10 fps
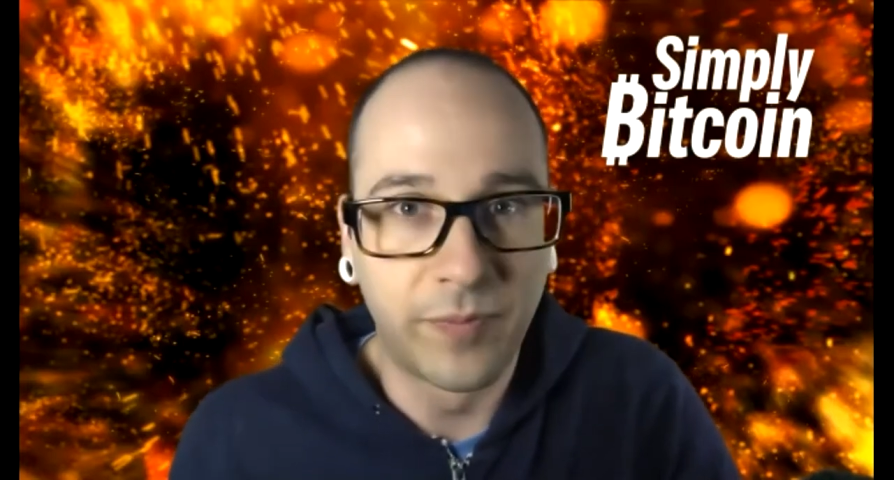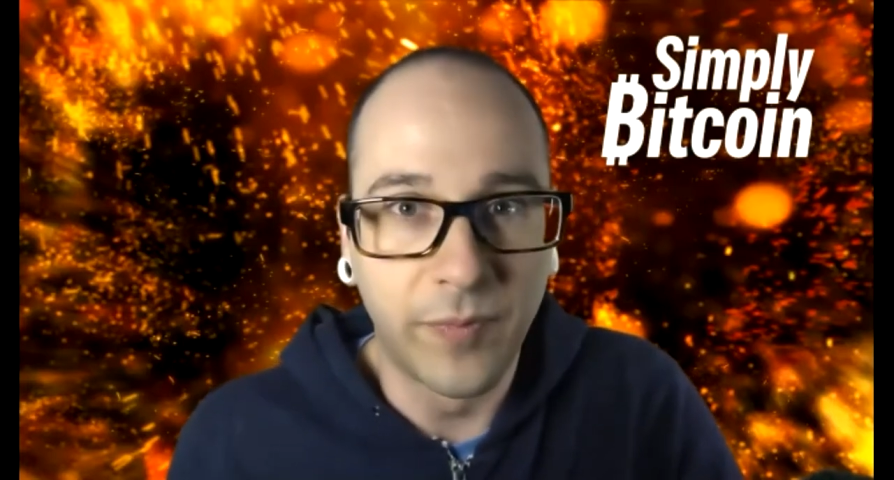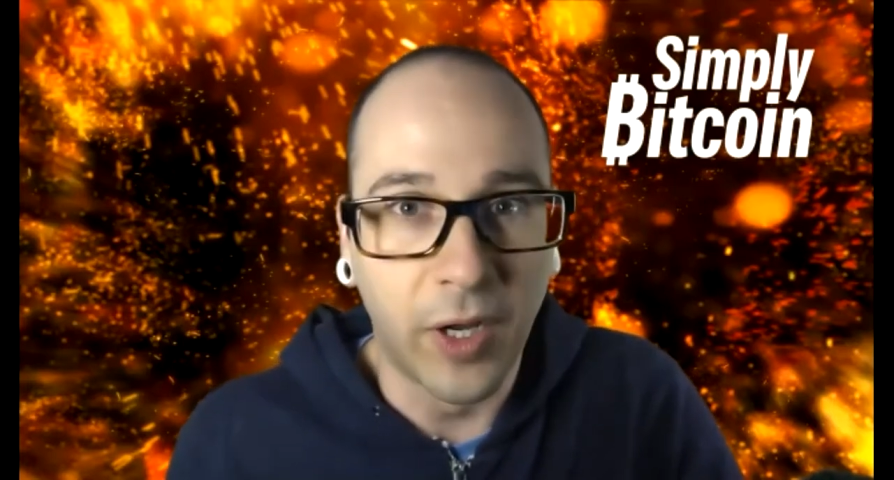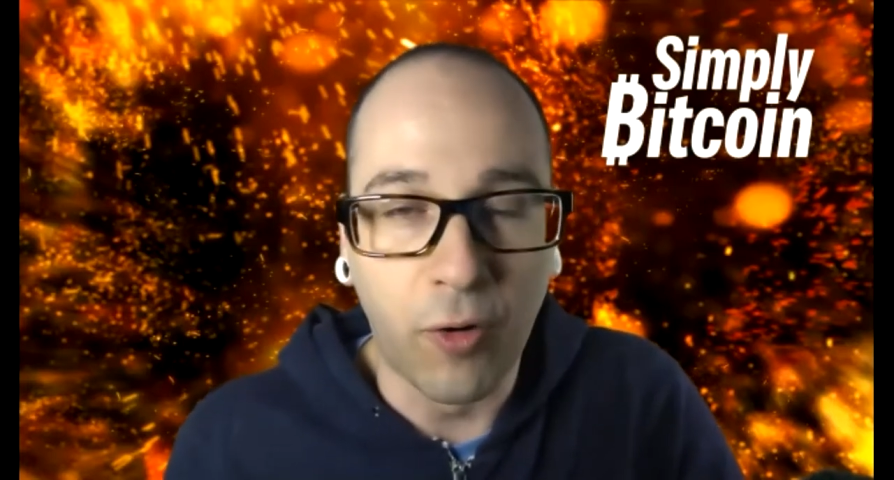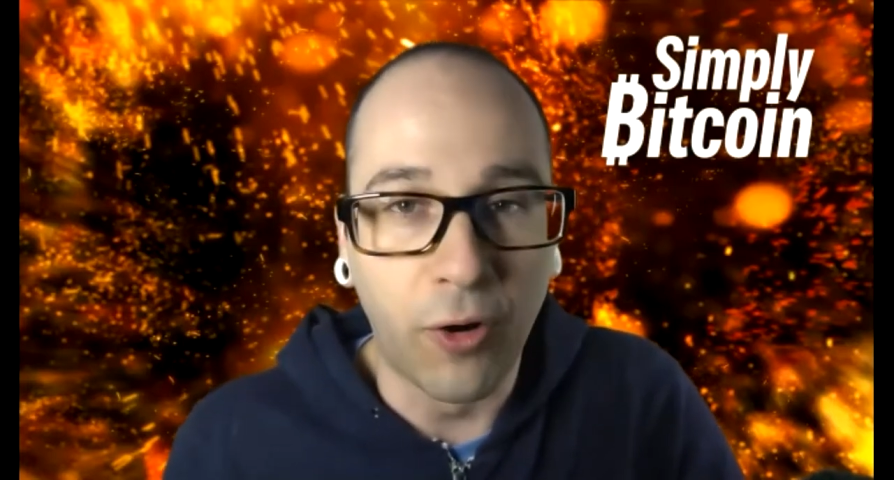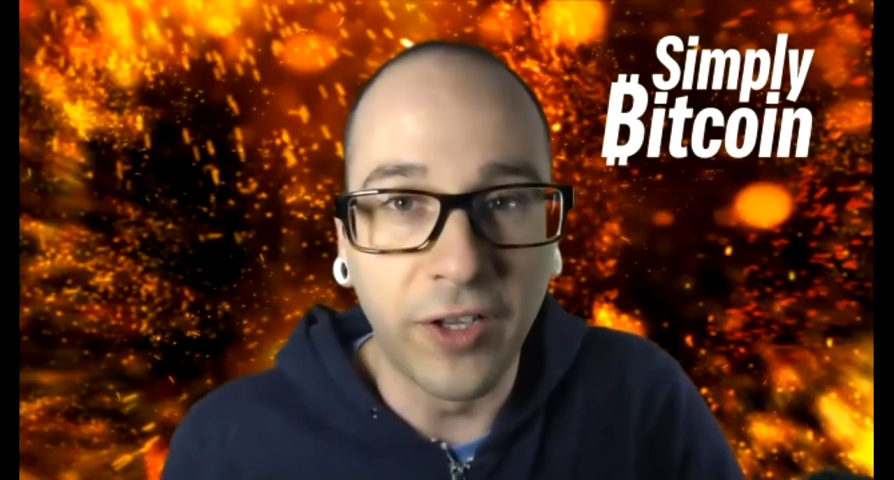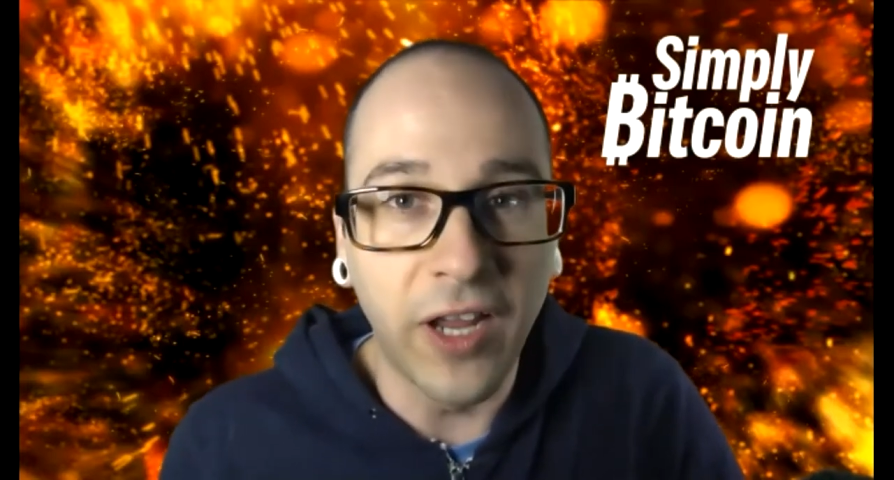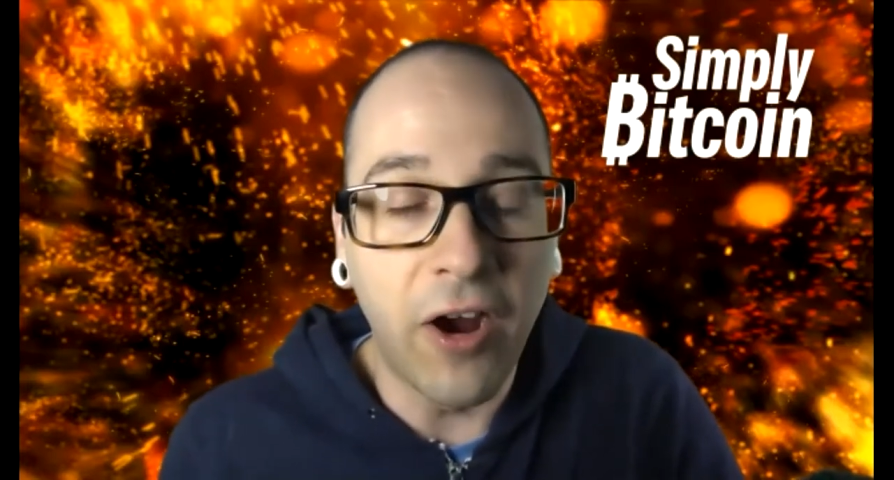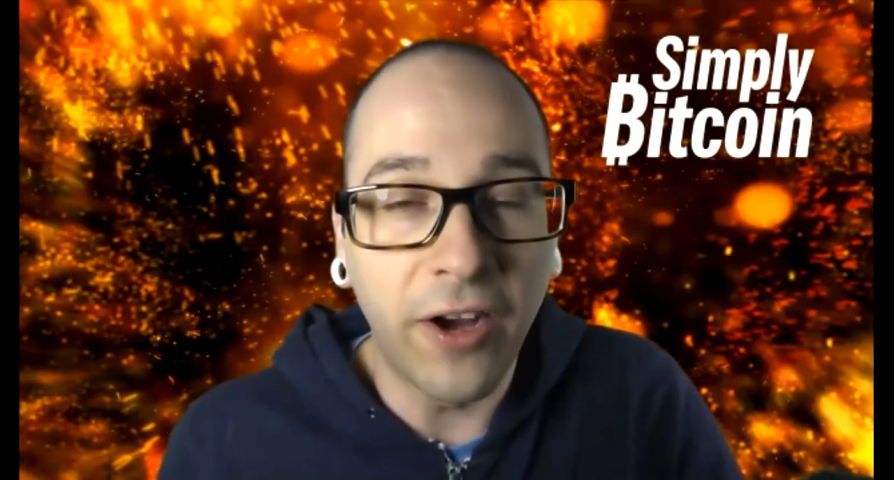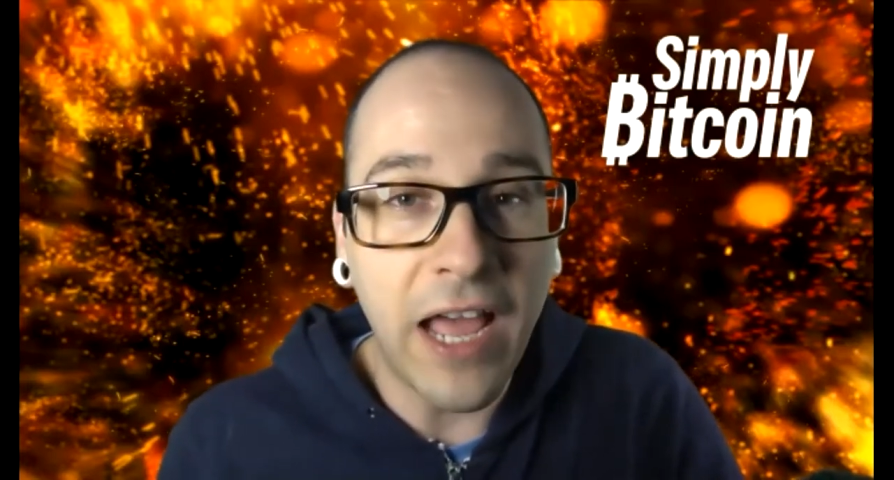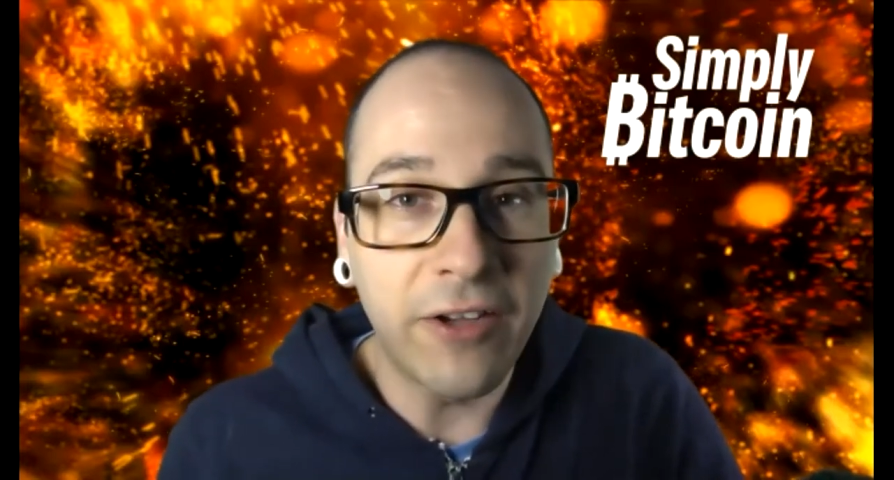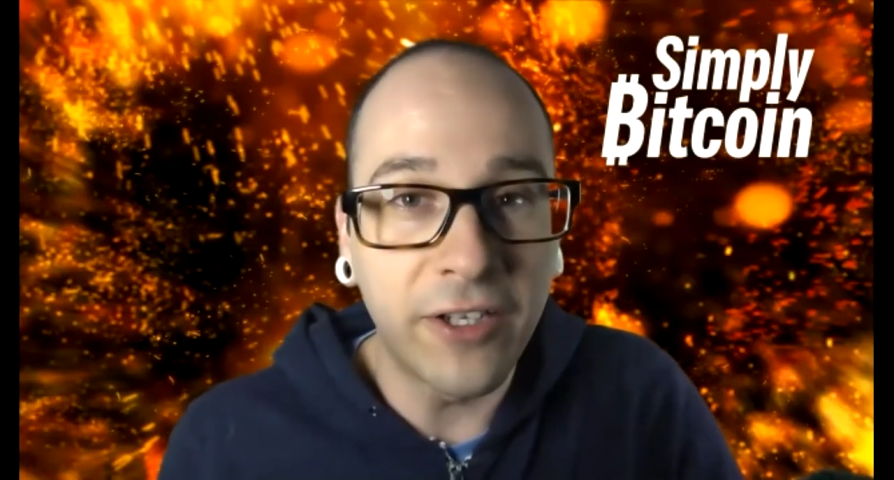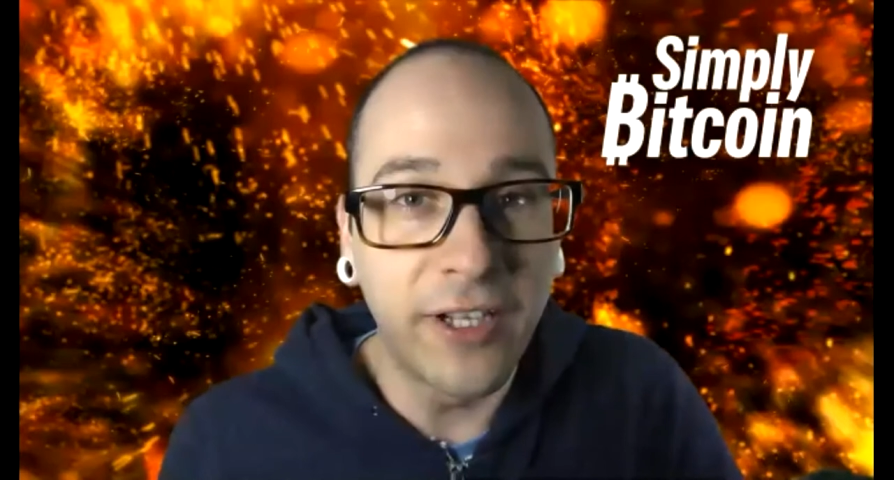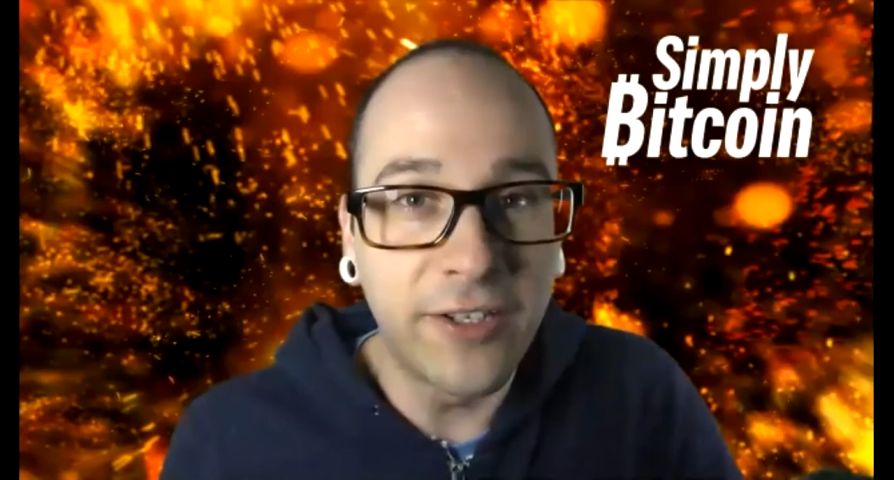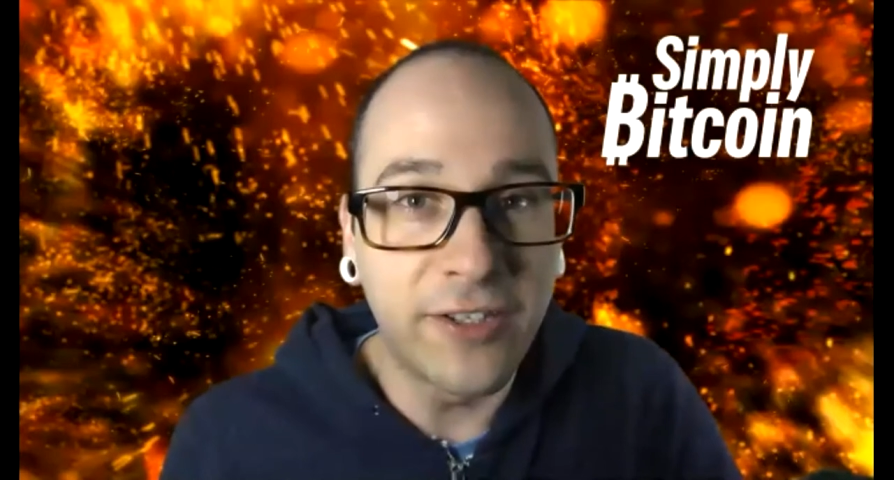according to our
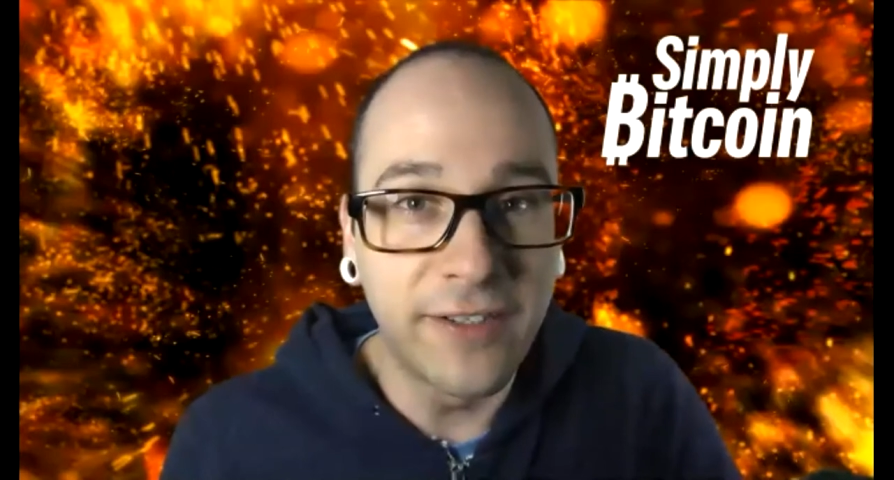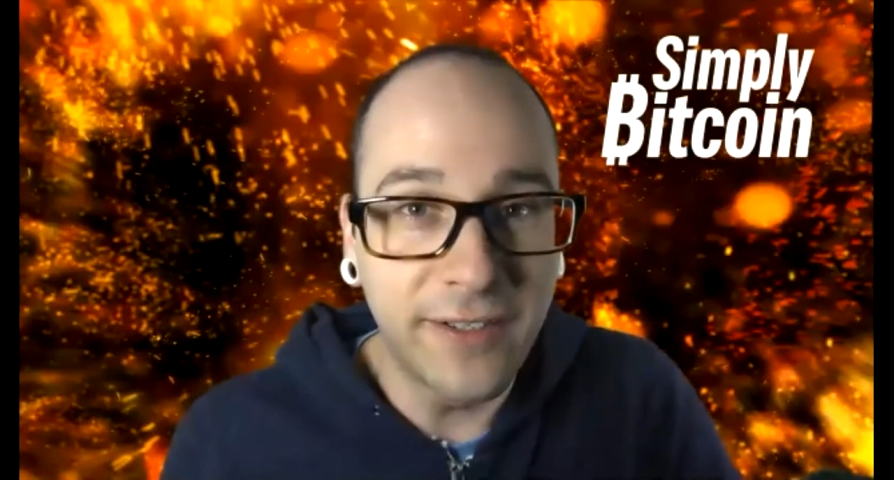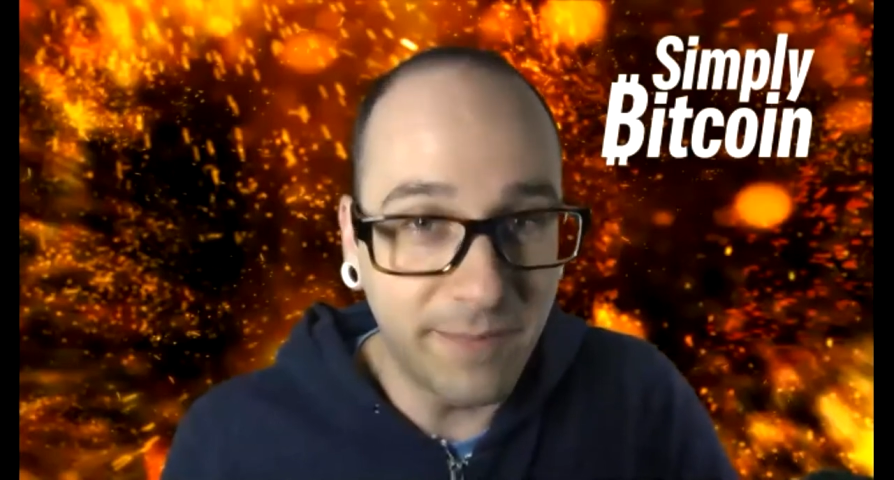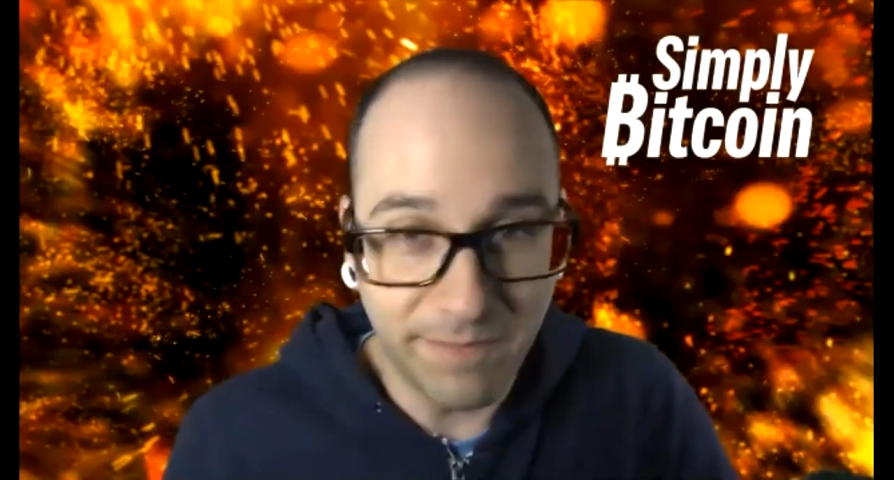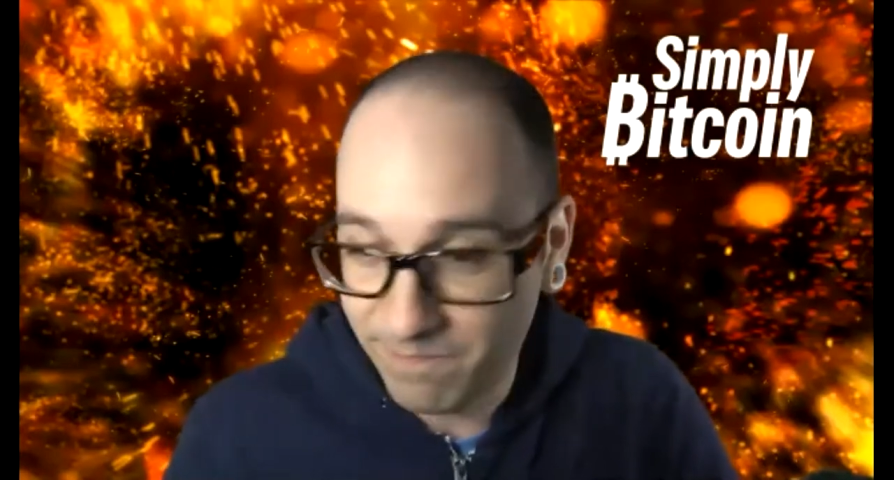calculations,